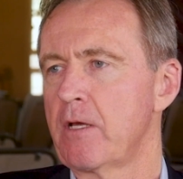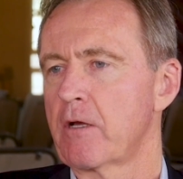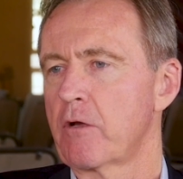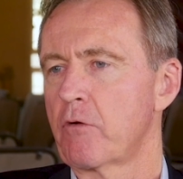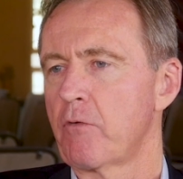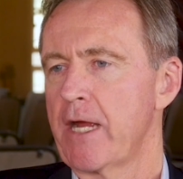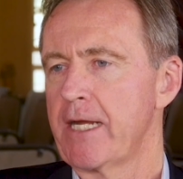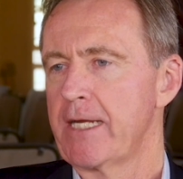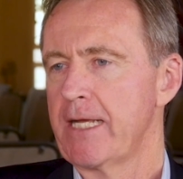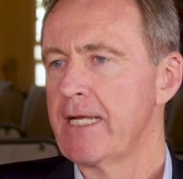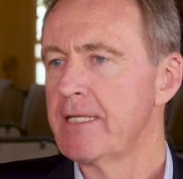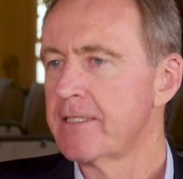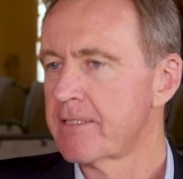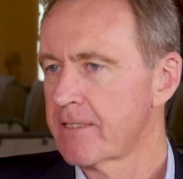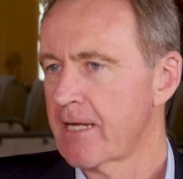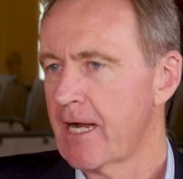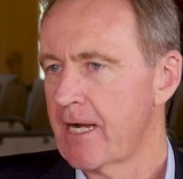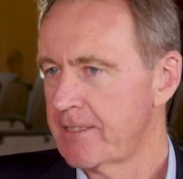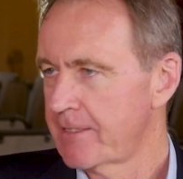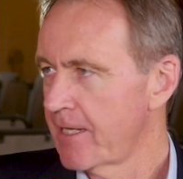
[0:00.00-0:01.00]
great
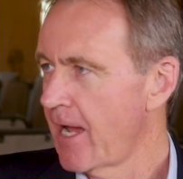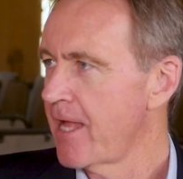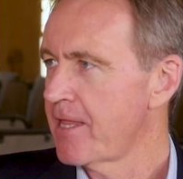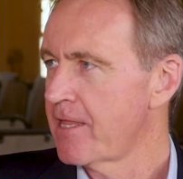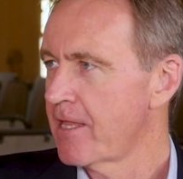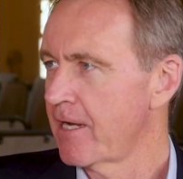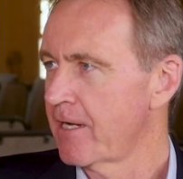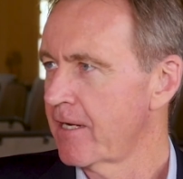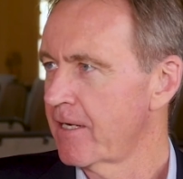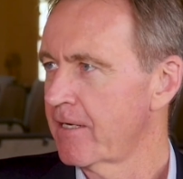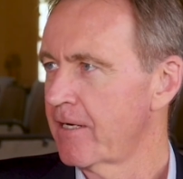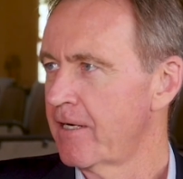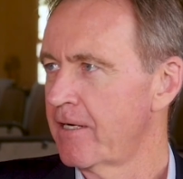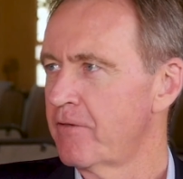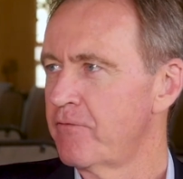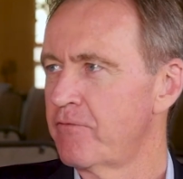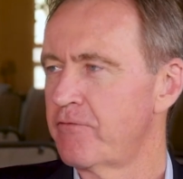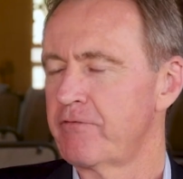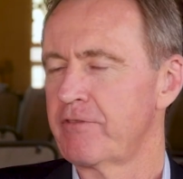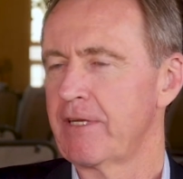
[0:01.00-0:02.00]
insights, I think,
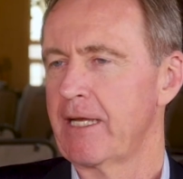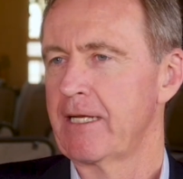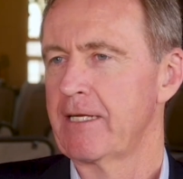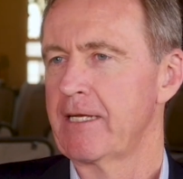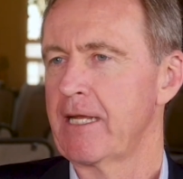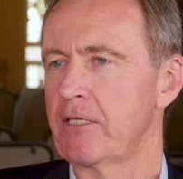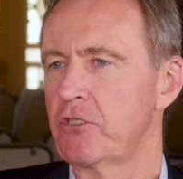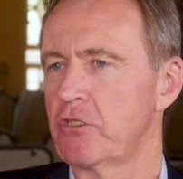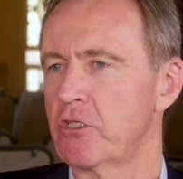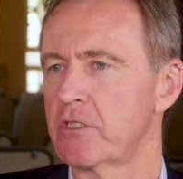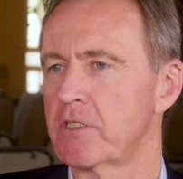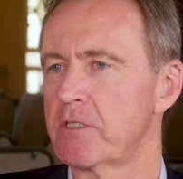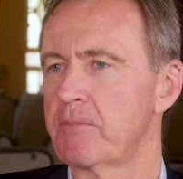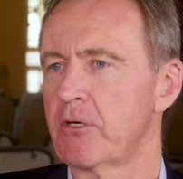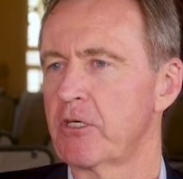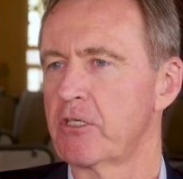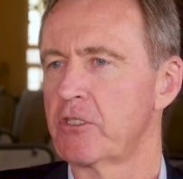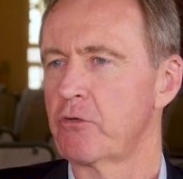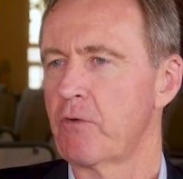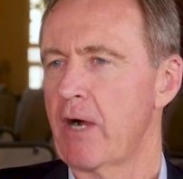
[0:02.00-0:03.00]
of Ignatian
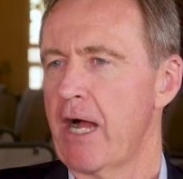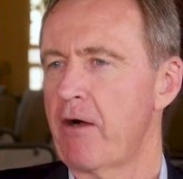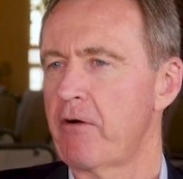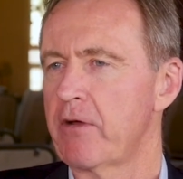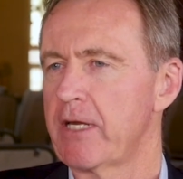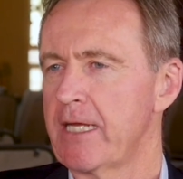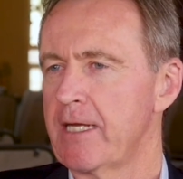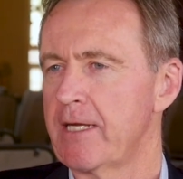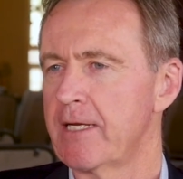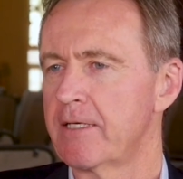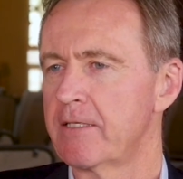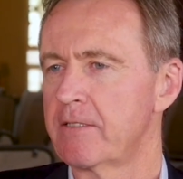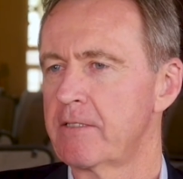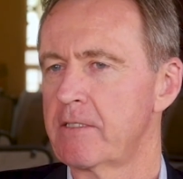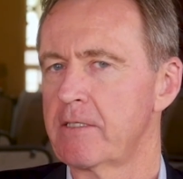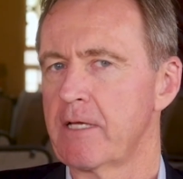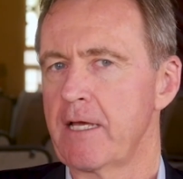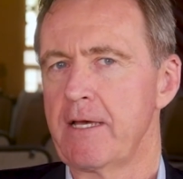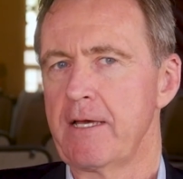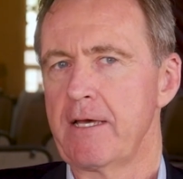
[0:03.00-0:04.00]
spirituality
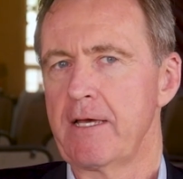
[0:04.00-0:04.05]
is